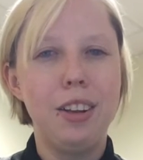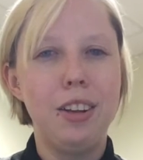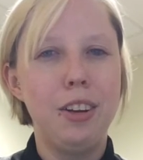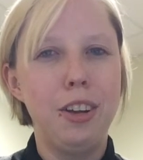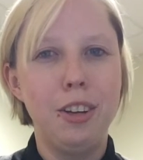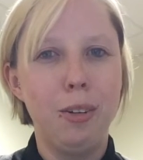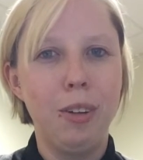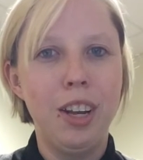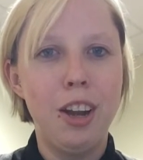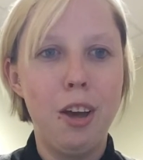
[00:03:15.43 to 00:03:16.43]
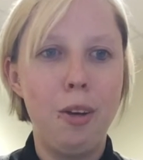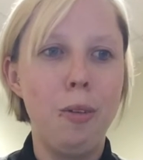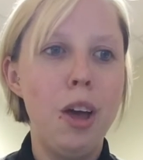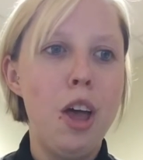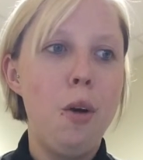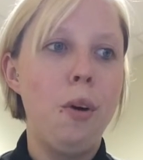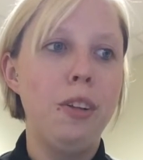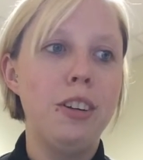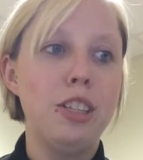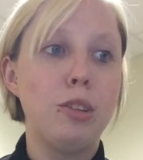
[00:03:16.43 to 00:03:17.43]
You don't really know
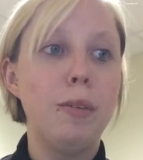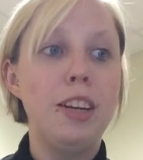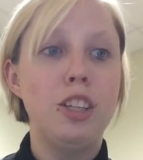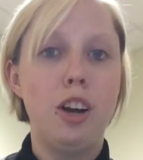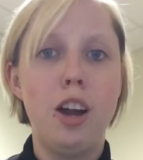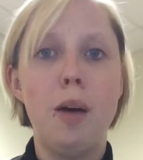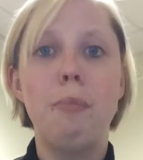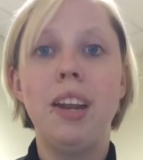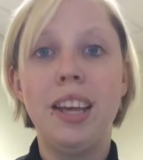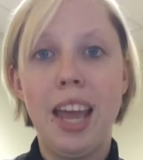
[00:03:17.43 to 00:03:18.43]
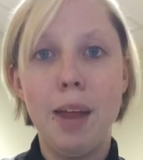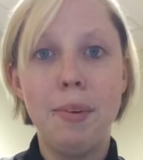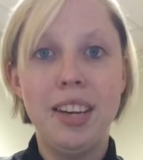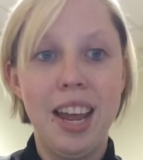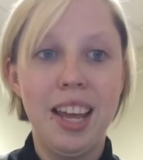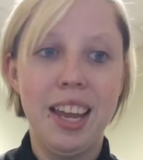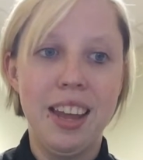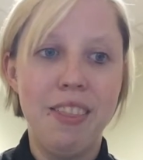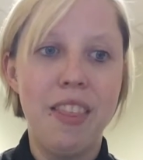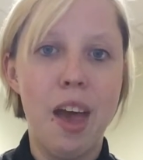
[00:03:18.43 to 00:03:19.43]
whether it's discrimination or not, but it can be taken
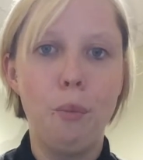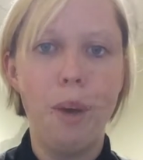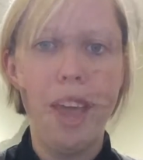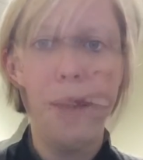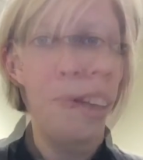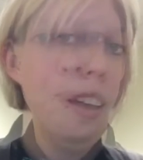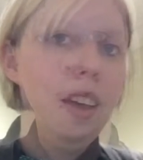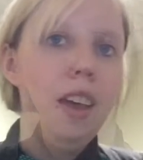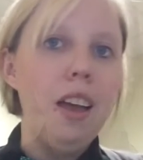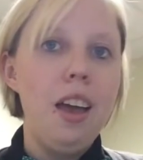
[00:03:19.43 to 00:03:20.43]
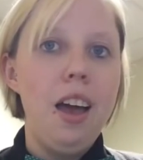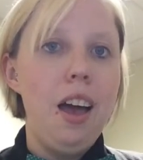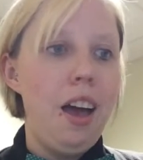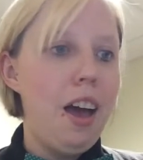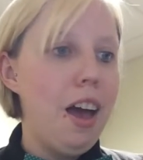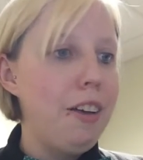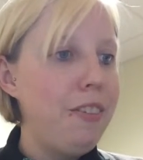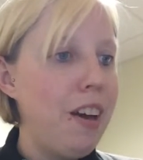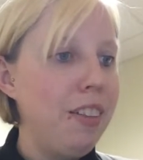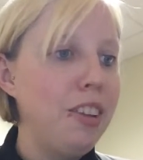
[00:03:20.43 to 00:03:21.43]
in that way. I
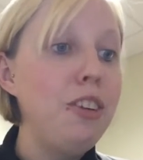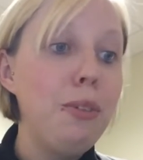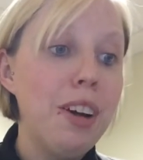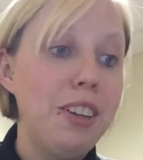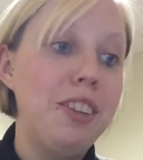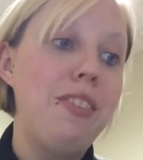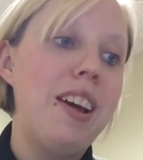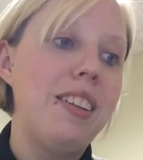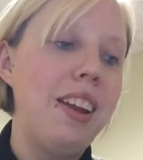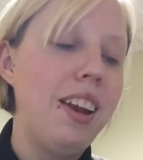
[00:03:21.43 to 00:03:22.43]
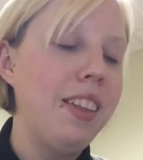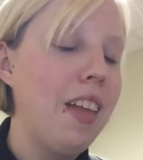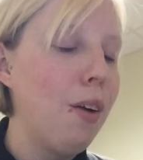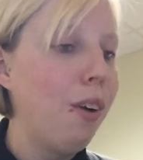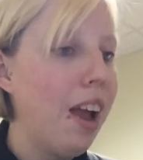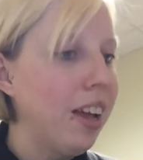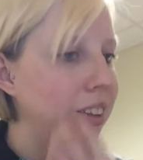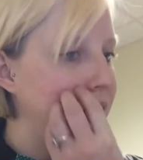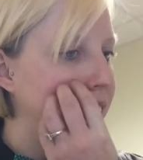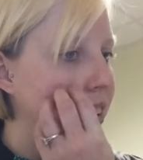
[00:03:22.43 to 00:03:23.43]
found the 2 questions fascinating that were
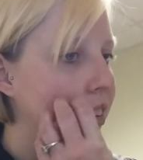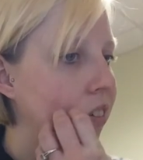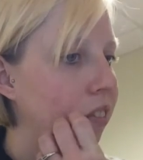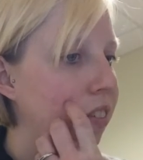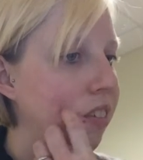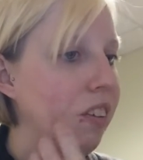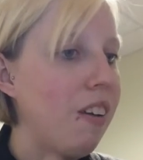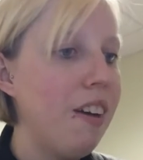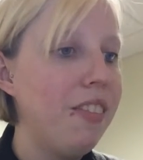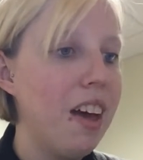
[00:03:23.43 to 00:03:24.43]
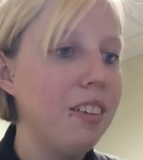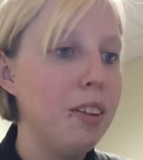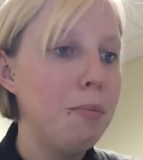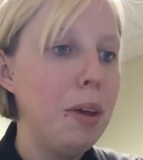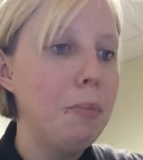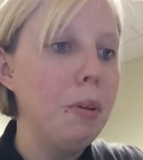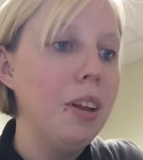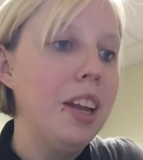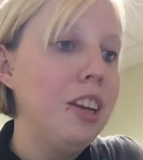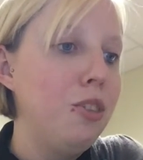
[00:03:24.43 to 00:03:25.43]
asked to 55,000 people
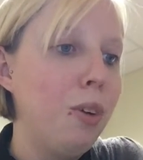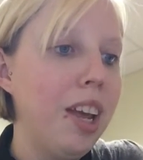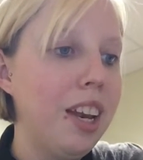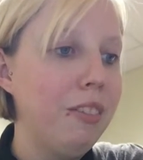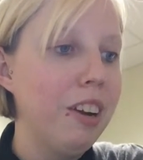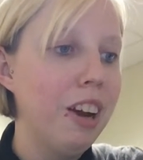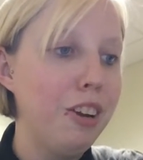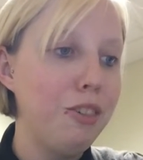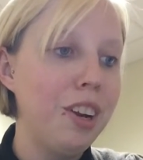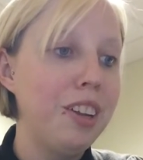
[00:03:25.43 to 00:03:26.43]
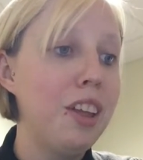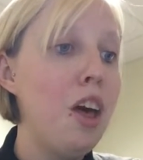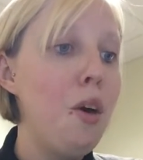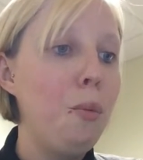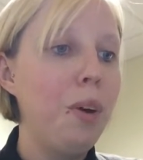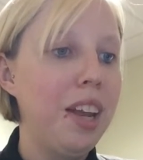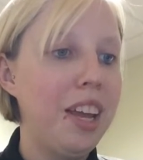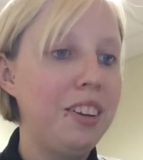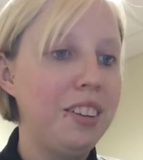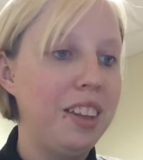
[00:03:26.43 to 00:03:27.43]
in 28 different countries. What
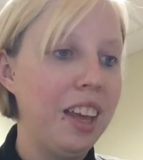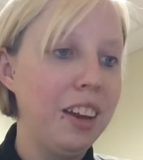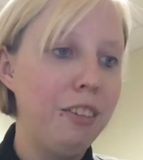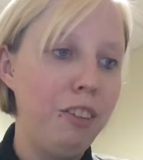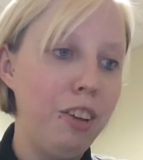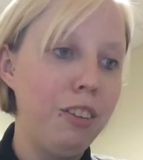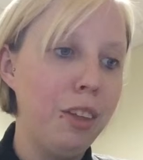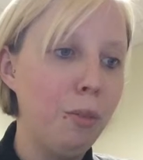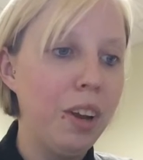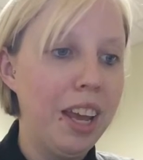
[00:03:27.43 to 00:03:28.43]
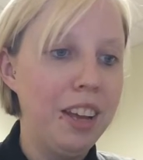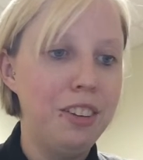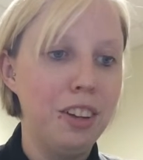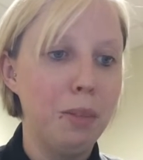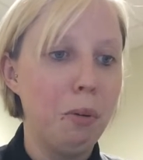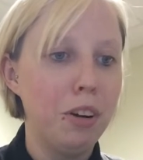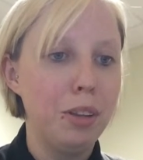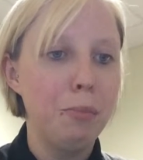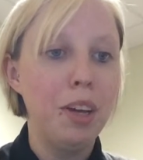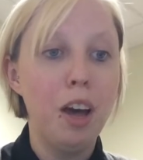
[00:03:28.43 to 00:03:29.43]
age is the end of youth, and what age does a
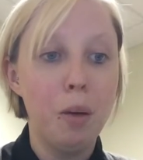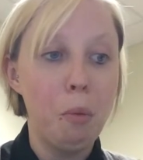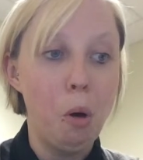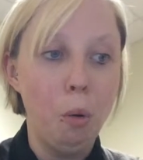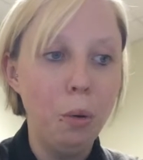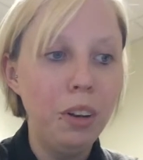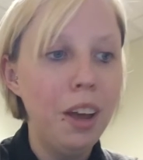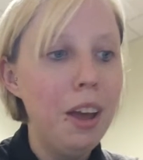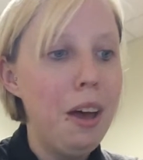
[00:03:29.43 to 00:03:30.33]
person become old?